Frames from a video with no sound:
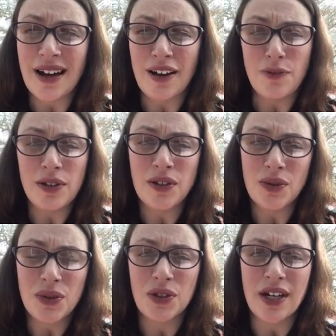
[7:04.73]
I have been
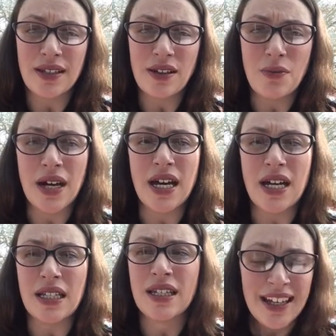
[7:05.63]
so stressed out my
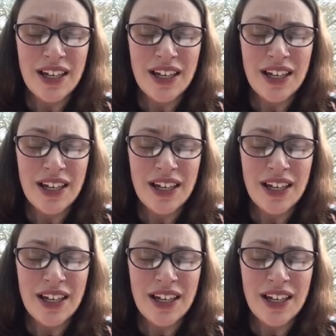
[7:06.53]
head.